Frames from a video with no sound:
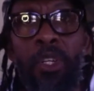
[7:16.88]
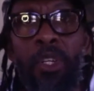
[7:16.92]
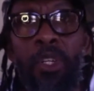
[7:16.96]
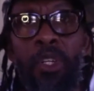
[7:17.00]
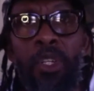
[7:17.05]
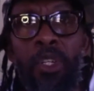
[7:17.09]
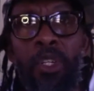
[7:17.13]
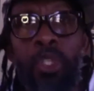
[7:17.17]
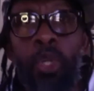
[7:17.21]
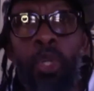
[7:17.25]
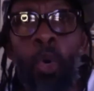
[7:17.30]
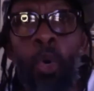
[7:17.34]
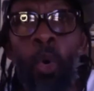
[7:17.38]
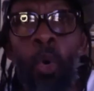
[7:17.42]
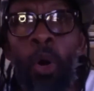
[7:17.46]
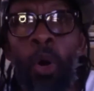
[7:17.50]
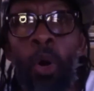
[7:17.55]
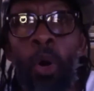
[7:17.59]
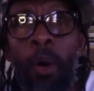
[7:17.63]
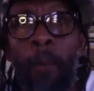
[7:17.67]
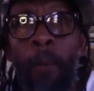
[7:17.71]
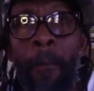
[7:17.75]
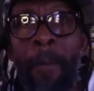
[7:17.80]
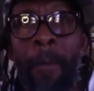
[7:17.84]
to
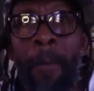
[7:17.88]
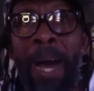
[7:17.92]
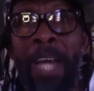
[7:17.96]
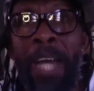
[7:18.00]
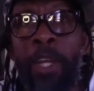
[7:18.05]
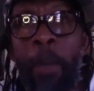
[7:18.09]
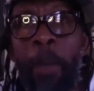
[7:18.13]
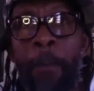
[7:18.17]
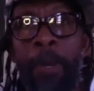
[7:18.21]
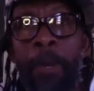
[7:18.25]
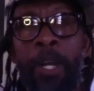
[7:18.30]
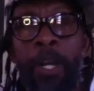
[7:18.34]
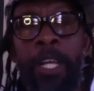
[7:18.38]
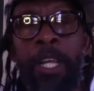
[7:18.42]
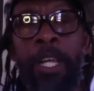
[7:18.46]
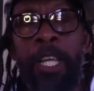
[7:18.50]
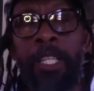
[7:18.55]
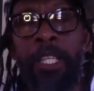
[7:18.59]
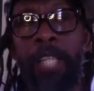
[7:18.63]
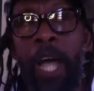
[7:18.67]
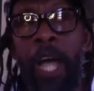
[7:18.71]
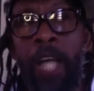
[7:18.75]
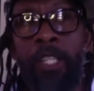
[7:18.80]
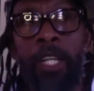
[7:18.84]

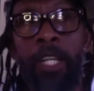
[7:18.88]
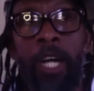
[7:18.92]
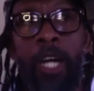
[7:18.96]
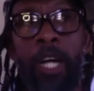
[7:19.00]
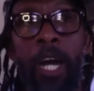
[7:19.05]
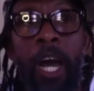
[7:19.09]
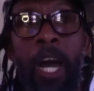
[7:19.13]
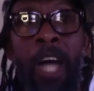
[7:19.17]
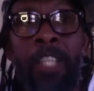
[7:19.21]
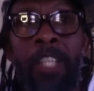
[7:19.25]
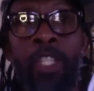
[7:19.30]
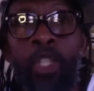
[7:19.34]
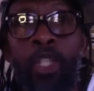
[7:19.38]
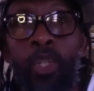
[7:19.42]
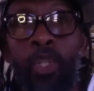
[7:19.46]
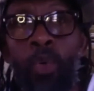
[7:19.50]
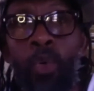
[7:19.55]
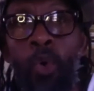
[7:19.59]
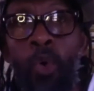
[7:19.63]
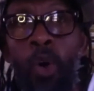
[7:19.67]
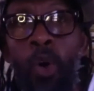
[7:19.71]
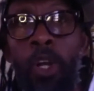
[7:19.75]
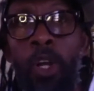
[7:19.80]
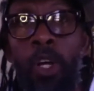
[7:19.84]
manipulate and
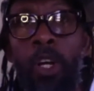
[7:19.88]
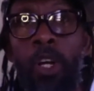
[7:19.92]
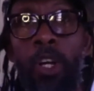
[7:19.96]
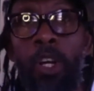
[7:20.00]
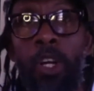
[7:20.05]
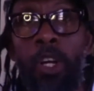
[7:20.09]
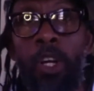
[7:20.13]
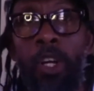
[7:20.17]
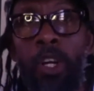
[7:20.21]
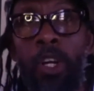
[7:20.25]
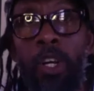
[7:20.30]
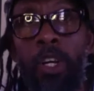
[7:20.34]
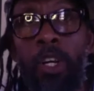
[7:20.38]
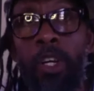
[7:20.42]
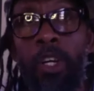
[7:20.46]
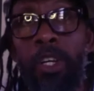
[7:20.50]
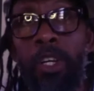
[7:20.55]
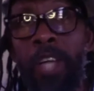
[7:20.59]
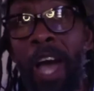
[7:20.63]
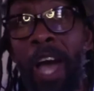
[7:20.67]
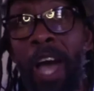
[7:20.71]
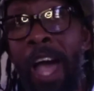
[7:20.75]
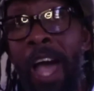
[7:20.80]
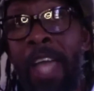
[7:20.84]
control
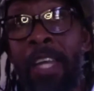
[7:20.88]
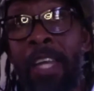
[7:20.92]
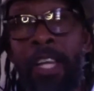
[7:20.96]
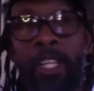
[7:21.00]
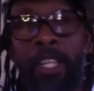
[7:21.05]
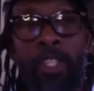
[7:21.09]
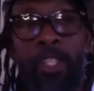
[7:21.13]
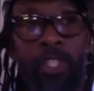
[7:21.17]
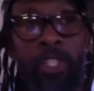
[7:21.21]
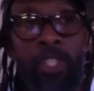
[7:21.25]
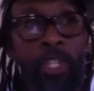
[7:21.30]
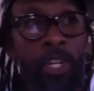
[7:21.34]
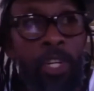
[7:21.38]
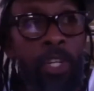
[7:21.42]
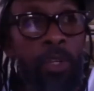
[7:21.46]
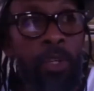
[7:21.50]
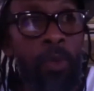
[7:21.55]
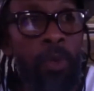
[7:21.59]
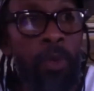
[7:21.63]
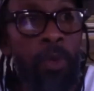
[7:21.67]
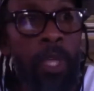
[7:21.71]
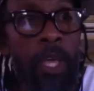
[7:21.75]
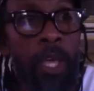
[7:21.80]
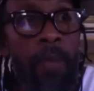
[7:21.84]
the island certain
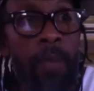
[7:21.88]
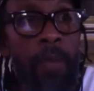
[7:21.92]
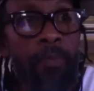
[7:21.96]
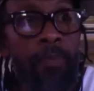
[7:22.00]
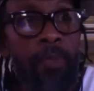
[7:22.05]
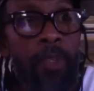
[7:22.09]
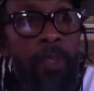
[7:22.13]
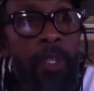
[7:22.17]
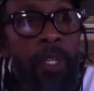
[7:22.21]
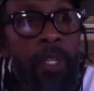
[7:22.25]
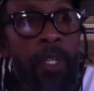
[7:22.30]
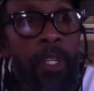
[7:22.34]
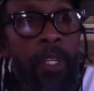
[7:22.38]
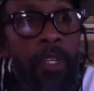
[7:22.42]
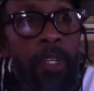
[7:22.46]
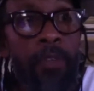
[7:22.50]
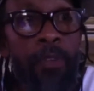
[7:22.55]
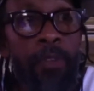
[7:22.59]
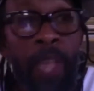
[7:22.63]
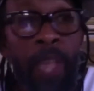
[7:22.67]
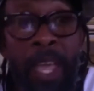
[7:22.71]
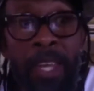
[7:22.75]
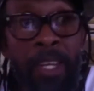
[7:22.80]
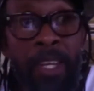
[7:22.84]
way.
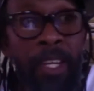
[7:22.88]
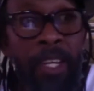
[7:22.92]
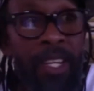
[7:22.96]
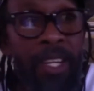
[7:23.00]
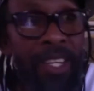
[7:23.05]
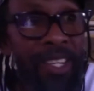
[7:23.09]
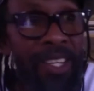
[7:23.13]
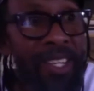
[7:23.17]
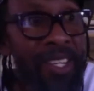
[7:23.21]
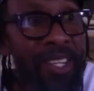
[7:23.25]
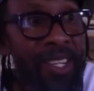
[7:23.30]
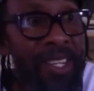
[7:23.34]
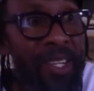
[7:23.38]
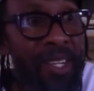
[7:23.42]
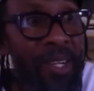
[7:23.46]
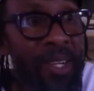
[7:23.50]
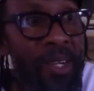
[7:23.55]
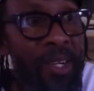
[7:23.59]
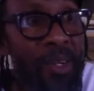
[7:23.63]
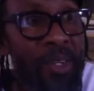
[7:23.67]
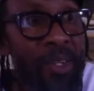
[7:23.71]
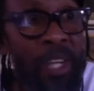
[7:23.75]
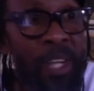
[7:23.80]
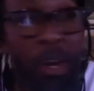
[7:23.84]
Then
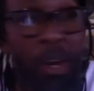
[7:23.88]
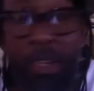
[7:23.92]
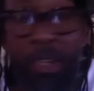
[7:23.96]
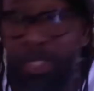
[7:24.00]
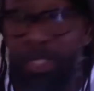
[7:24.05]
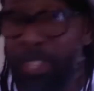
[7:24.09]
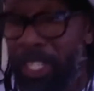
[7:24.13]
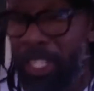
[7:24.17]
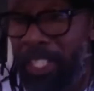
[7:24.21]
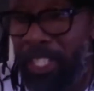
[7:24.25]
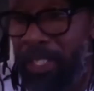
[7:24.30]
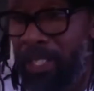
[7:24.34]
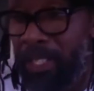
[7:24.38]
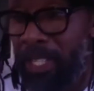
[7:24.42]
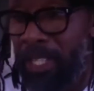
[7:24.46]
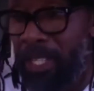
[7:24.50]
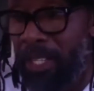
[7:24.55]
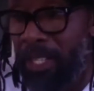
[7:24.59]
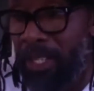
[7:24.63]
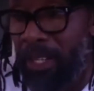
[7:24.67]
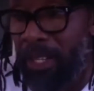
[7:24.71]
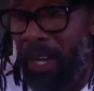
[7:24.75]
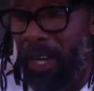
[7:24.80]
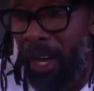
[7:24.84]
there was this
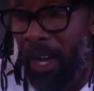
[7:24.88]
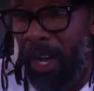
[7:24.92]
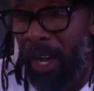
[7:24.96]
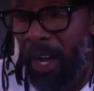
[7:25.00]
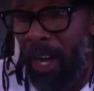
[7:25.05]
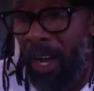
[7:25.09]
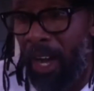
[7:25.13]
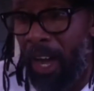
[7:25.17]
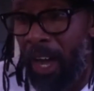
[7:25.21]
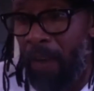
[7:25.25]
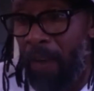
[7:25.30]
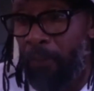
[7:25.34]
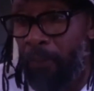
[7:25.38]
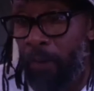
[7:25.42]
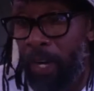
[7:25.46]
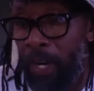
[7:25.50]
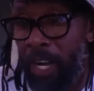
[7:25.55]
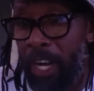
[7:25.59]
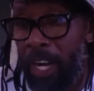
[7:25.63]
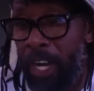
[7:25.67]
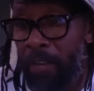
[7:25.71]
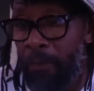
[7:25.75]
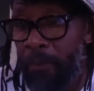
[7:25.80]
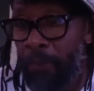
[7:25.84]

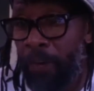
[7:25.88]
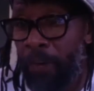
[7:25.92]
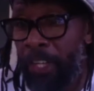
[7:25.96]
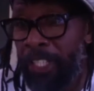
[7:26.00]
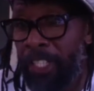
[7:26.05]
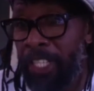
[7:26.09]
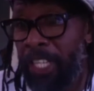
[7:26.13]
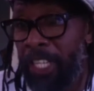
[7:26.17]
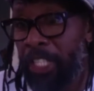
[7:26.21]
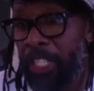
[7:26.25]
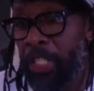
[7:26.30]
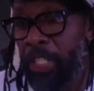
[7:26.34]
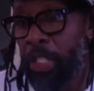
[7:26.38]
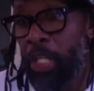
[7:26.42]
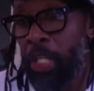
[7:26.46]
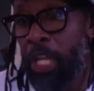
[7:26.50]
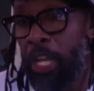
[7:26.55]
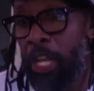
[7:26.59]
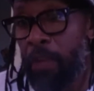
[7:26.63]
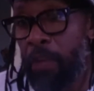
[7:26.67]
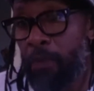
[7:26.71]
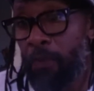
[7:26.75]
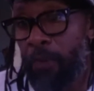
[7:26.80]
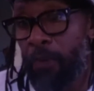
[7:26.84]
African frontier
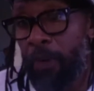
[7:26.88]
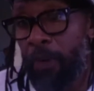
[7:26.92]
chief